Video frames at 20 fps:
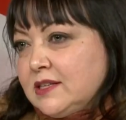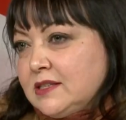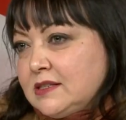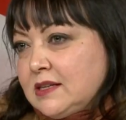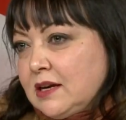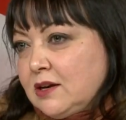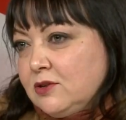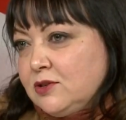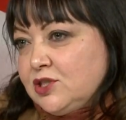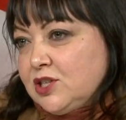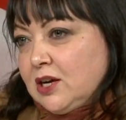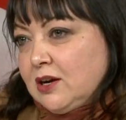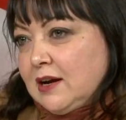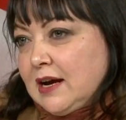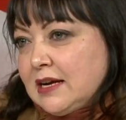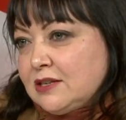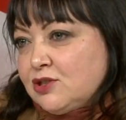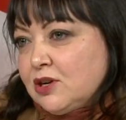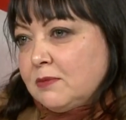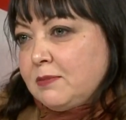of its
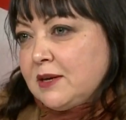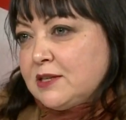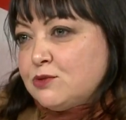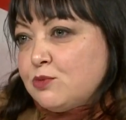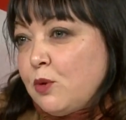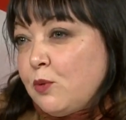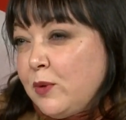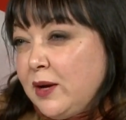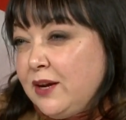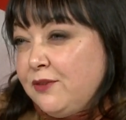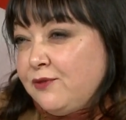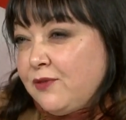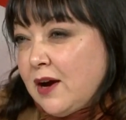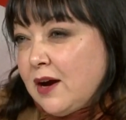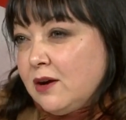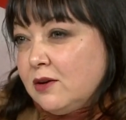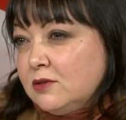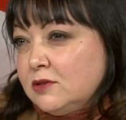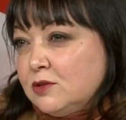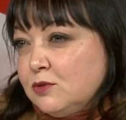psychogeriatric beds. What we
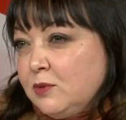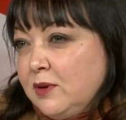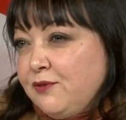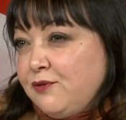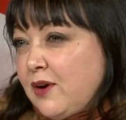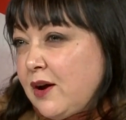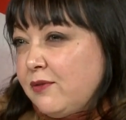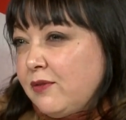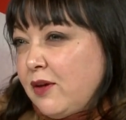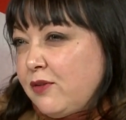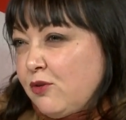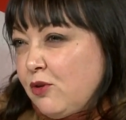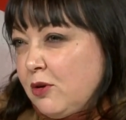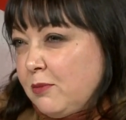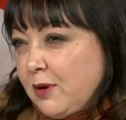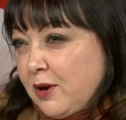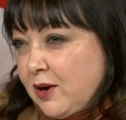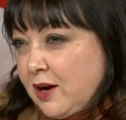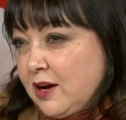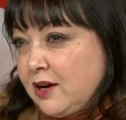found that
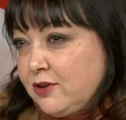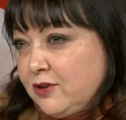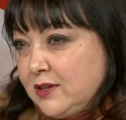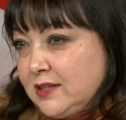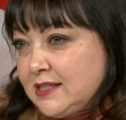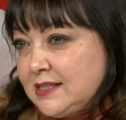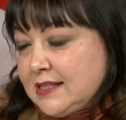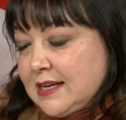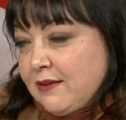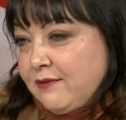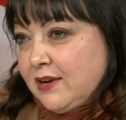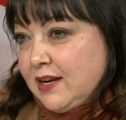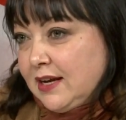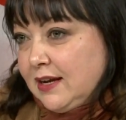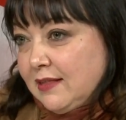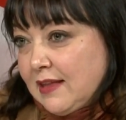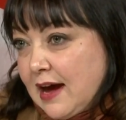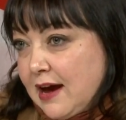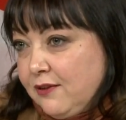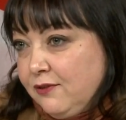there were about
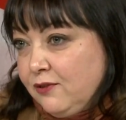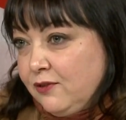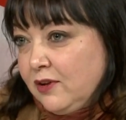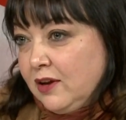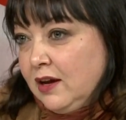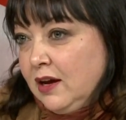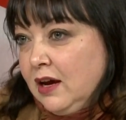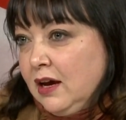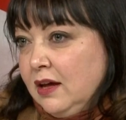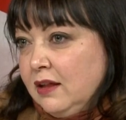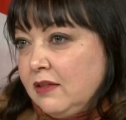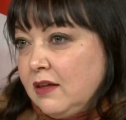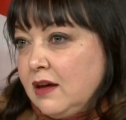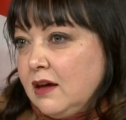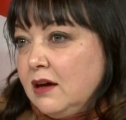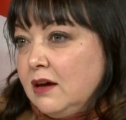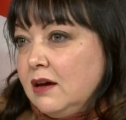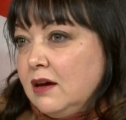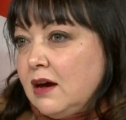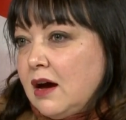170 left.
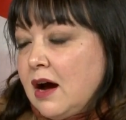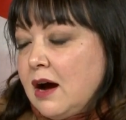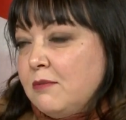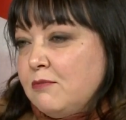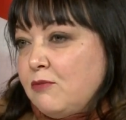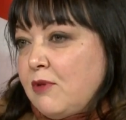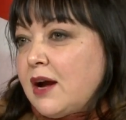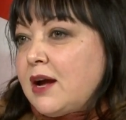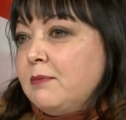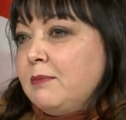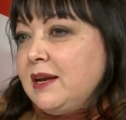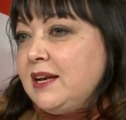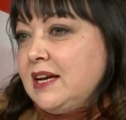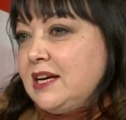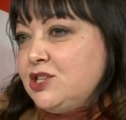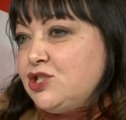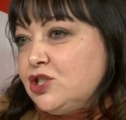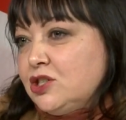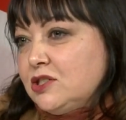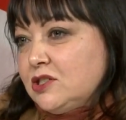The
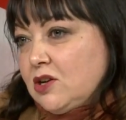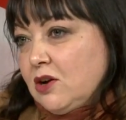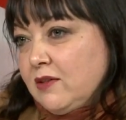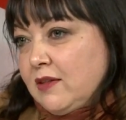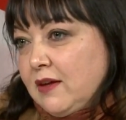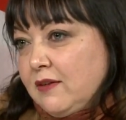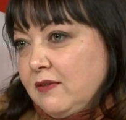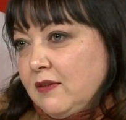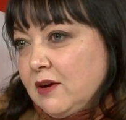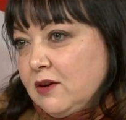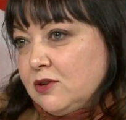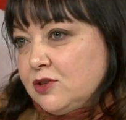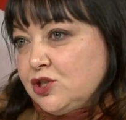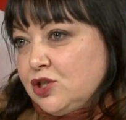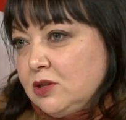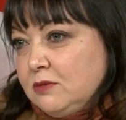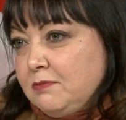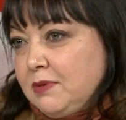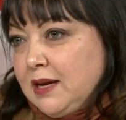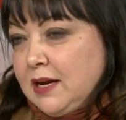recommendations are that there
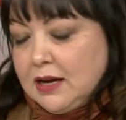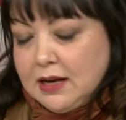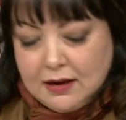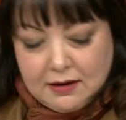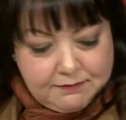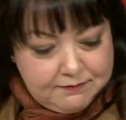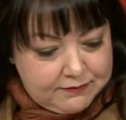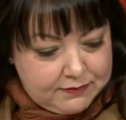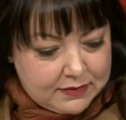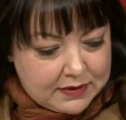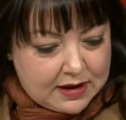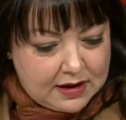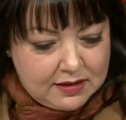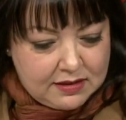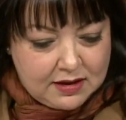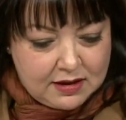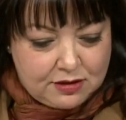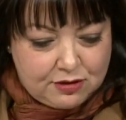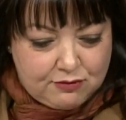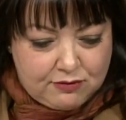should be
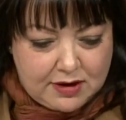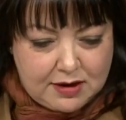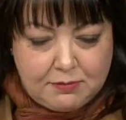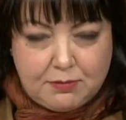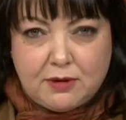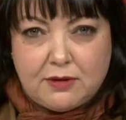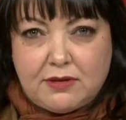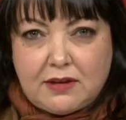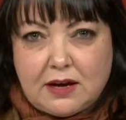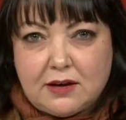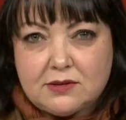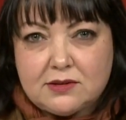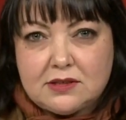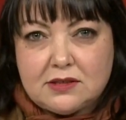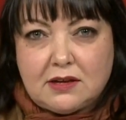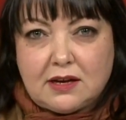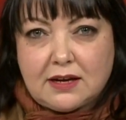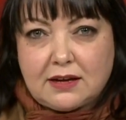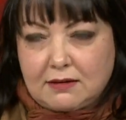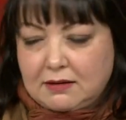I think 3 per
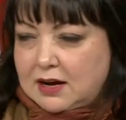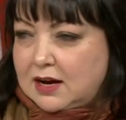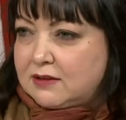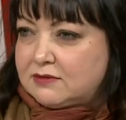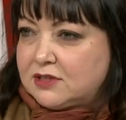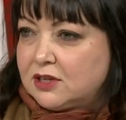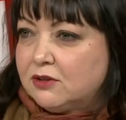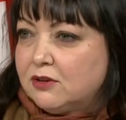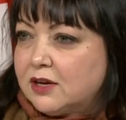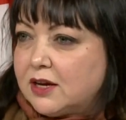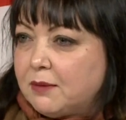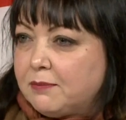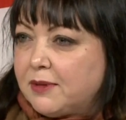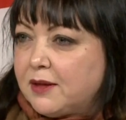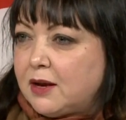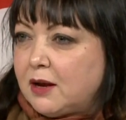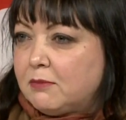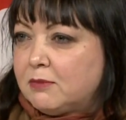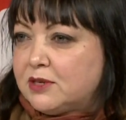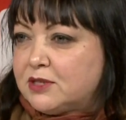thousand. I have to look
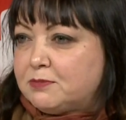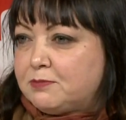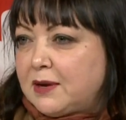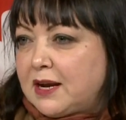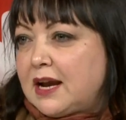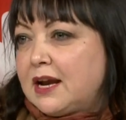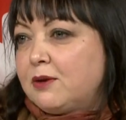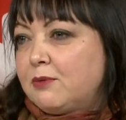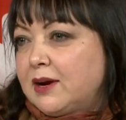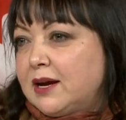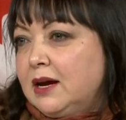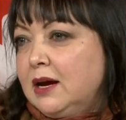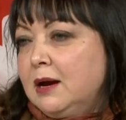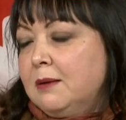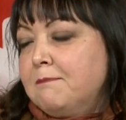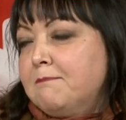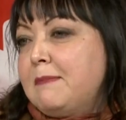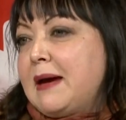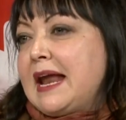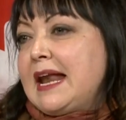up the numbers, but anyway,
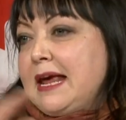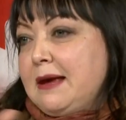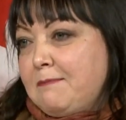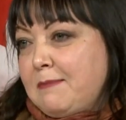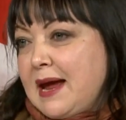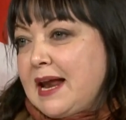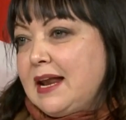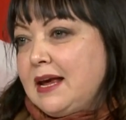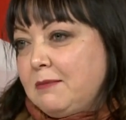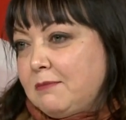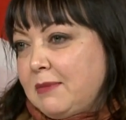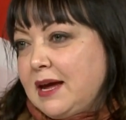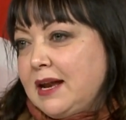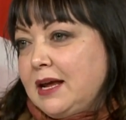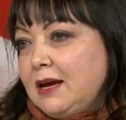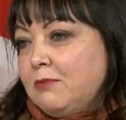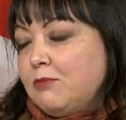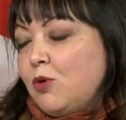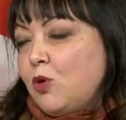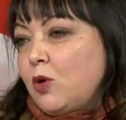many, many,
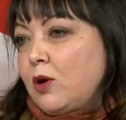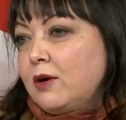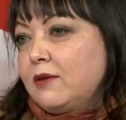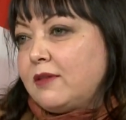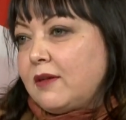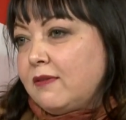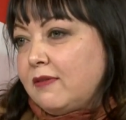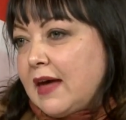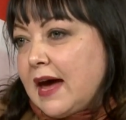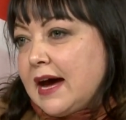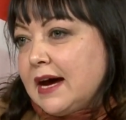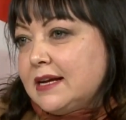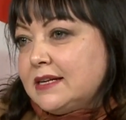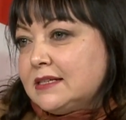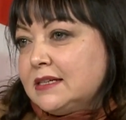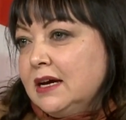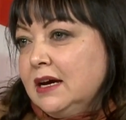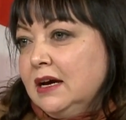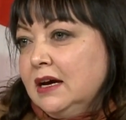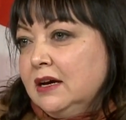many more than
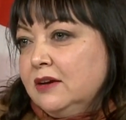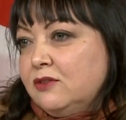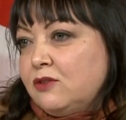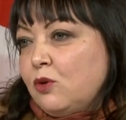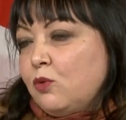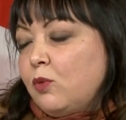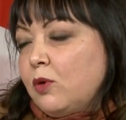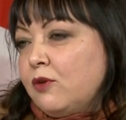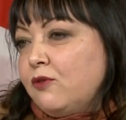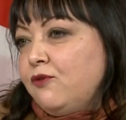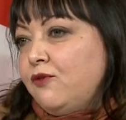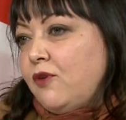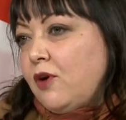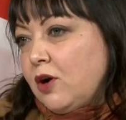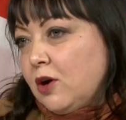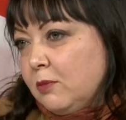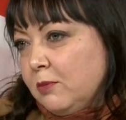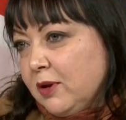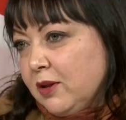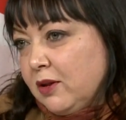that. So we're
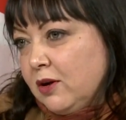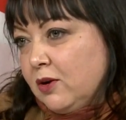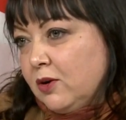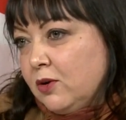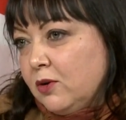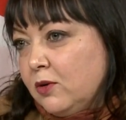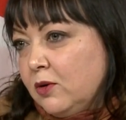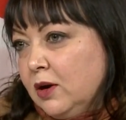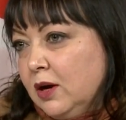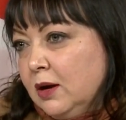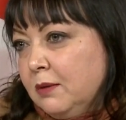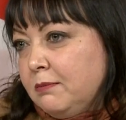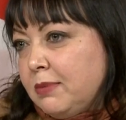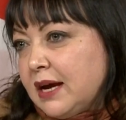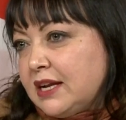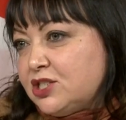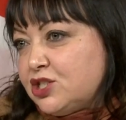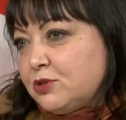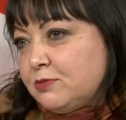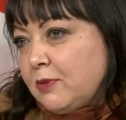far below
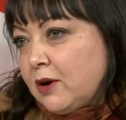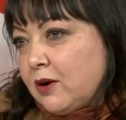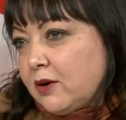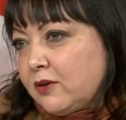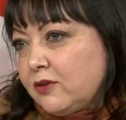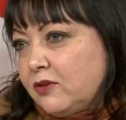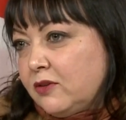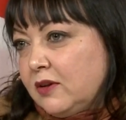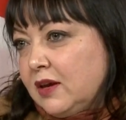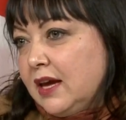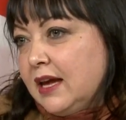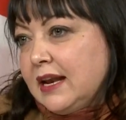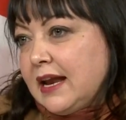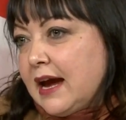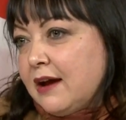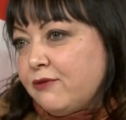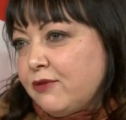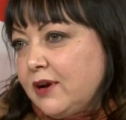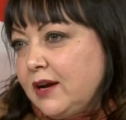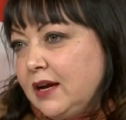benchmarks
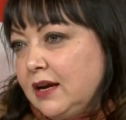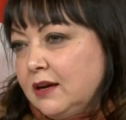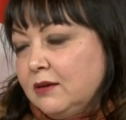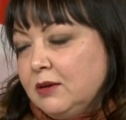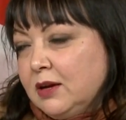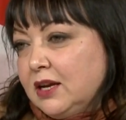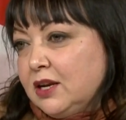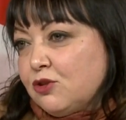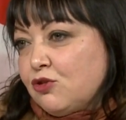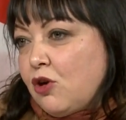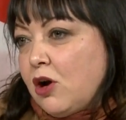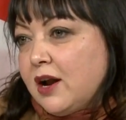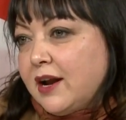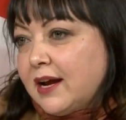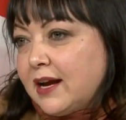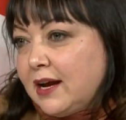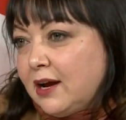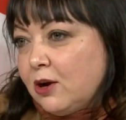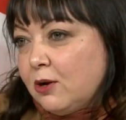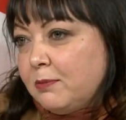in
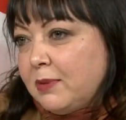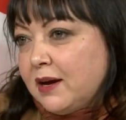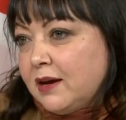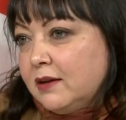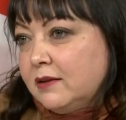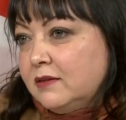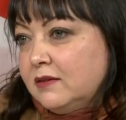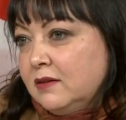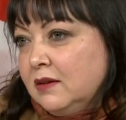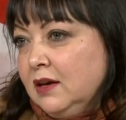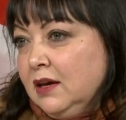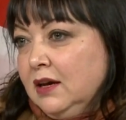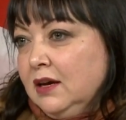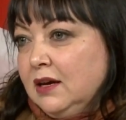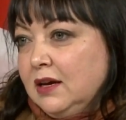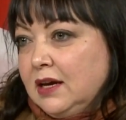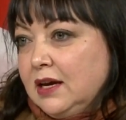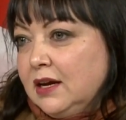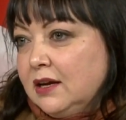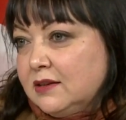chronic care beds,
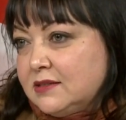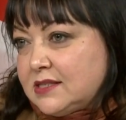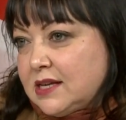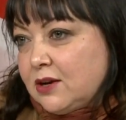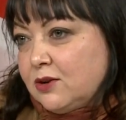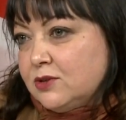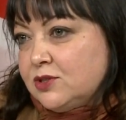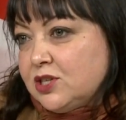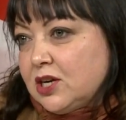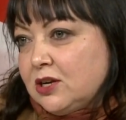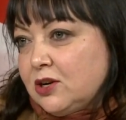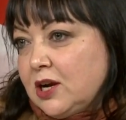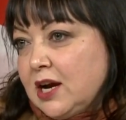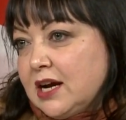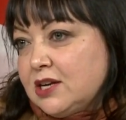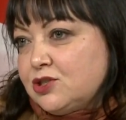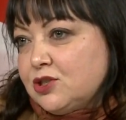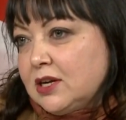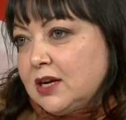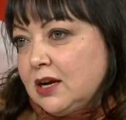in
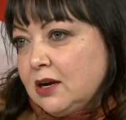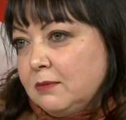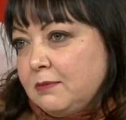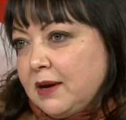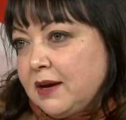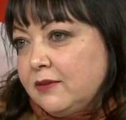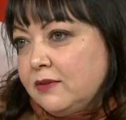psychogeriatric care